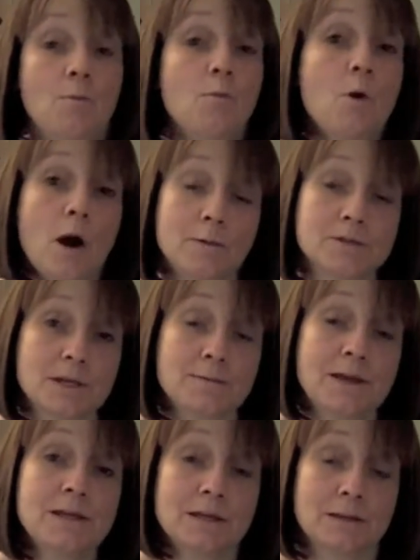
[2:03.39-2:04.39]
and why was I
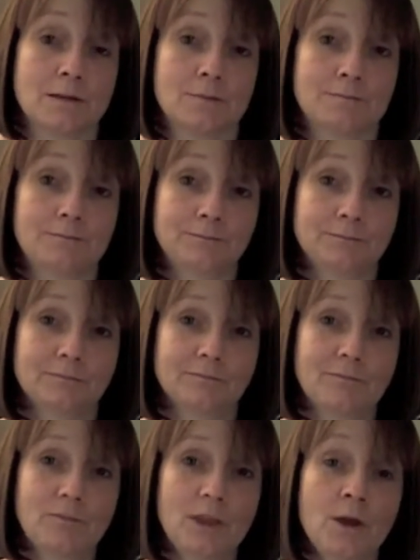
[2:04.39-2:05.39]
making them?
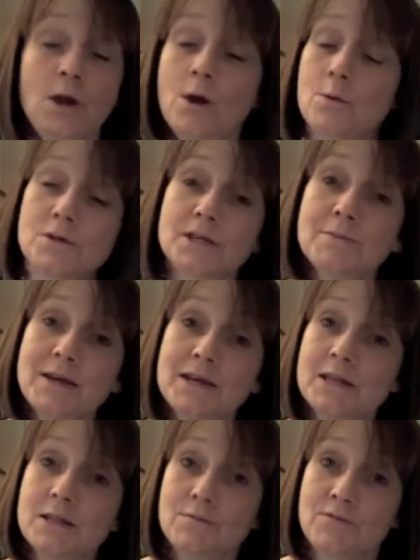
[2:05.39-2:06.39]
Was I
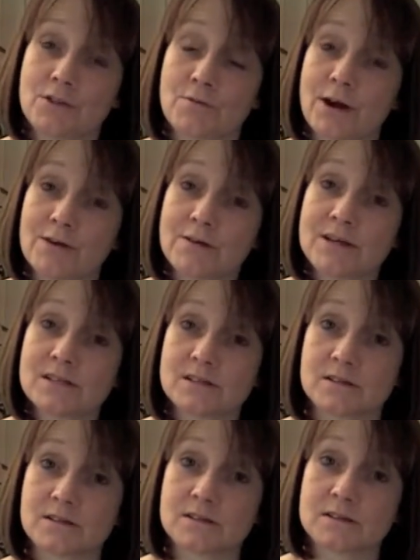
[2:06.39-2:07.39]
making them for the right
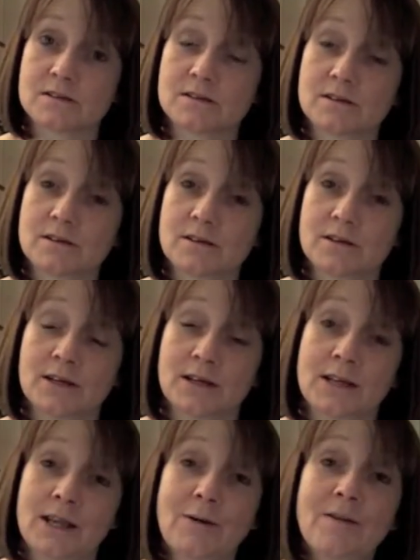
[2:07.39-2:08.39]
reasons?
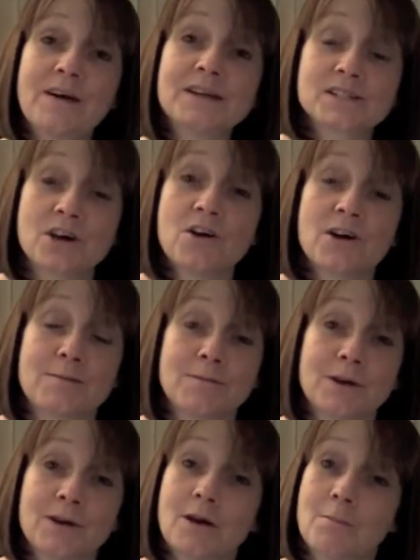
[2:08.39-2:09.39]
Now, at that
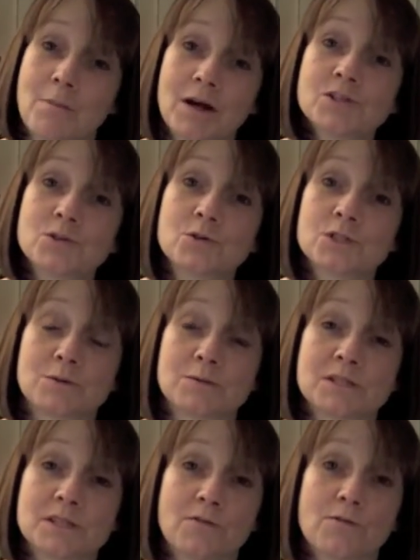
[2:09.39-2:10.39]
time, my daughter
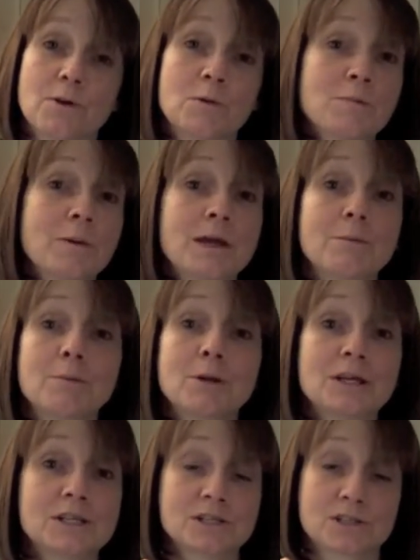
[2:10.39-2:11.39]
was suffering with being
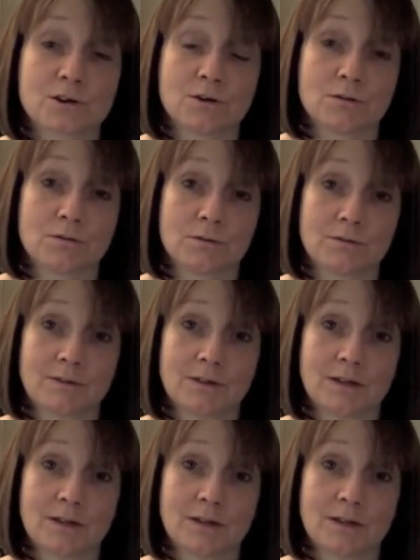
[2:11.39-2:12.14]
bullied at school.